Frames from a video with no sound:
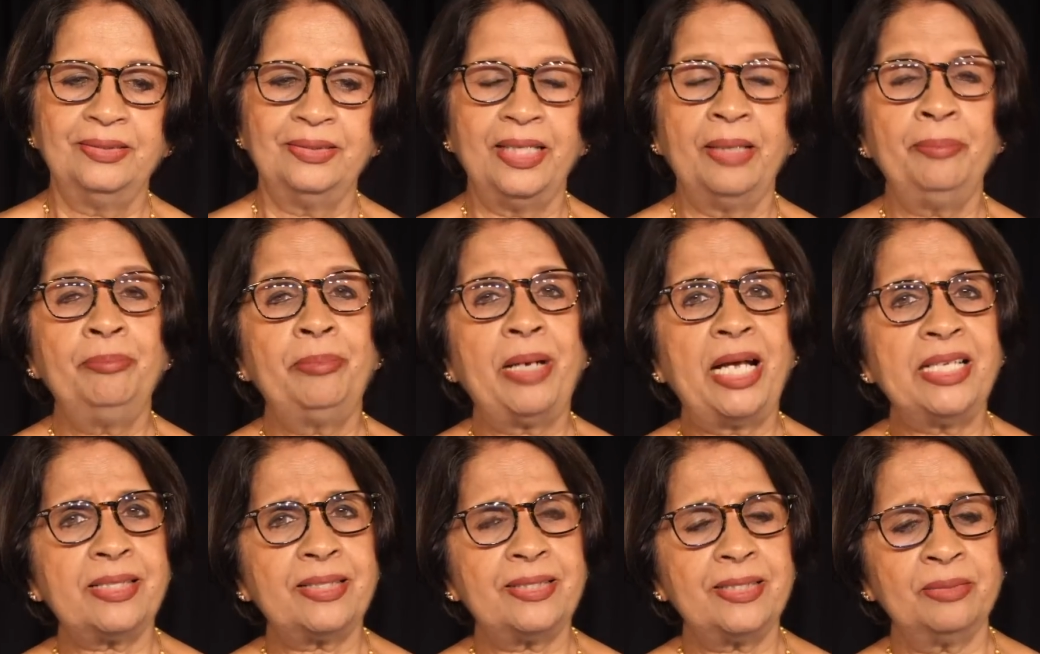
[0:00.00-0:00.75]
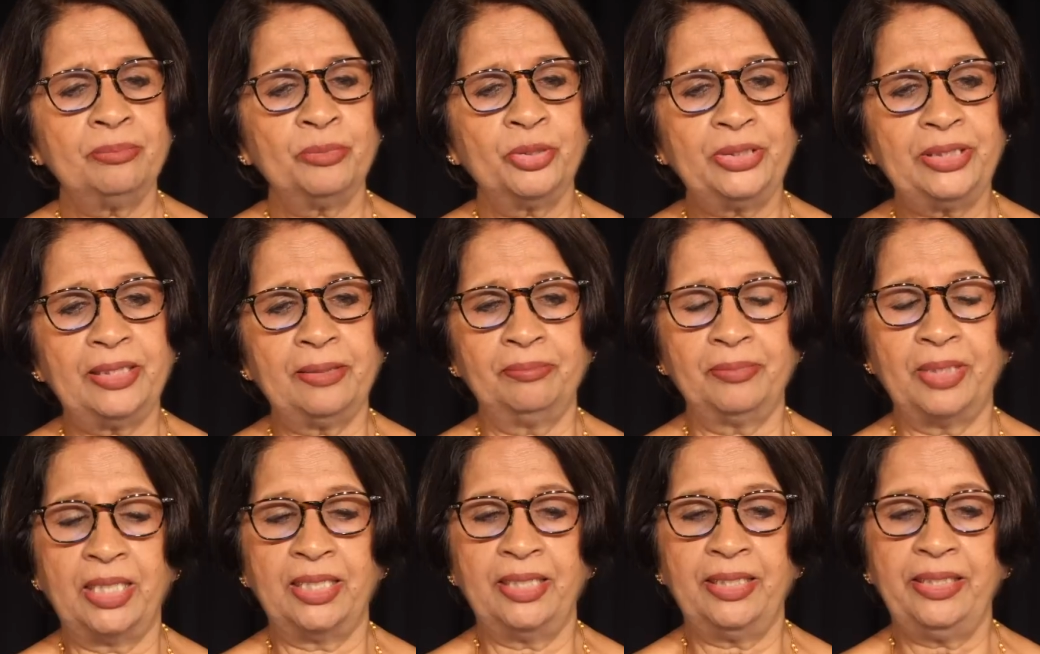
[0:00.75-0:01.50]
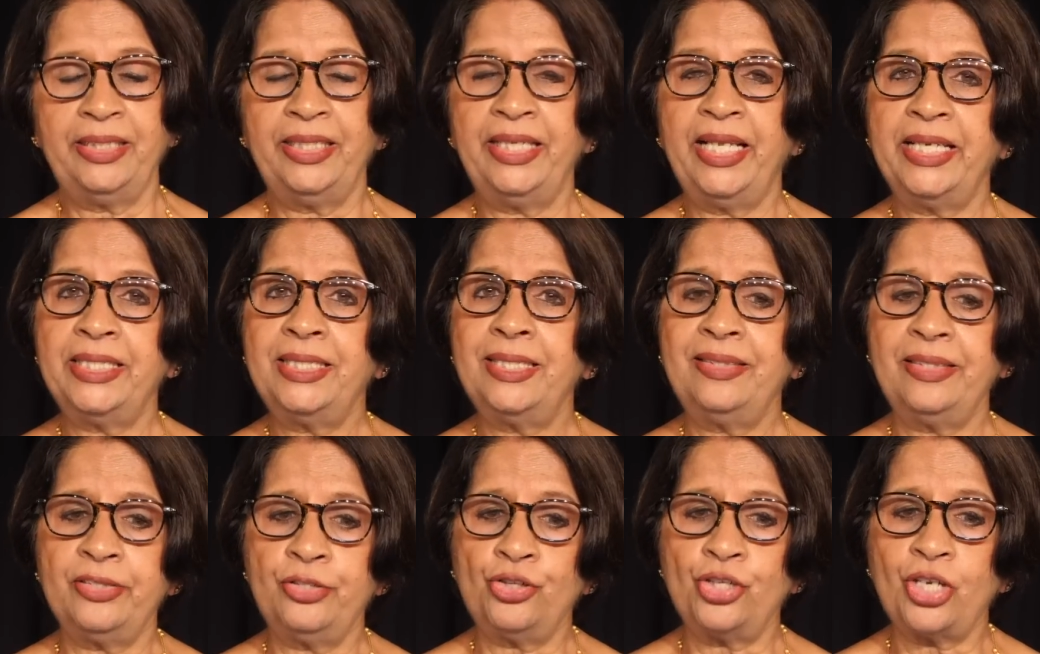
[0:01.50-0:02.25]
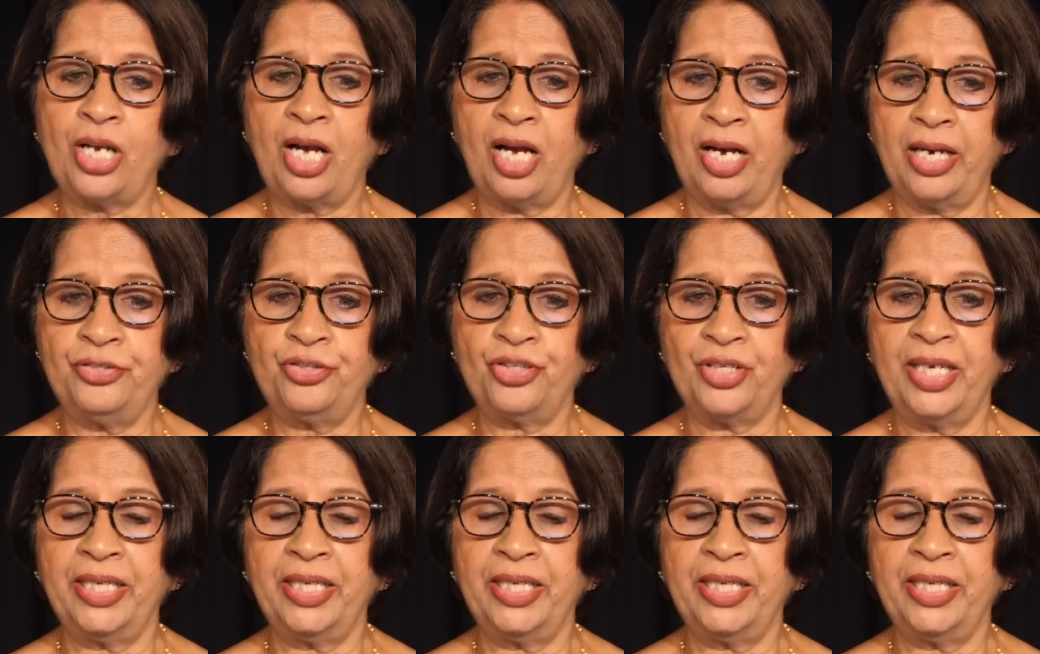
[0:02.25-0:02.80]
Ambassador Muthamma led the charge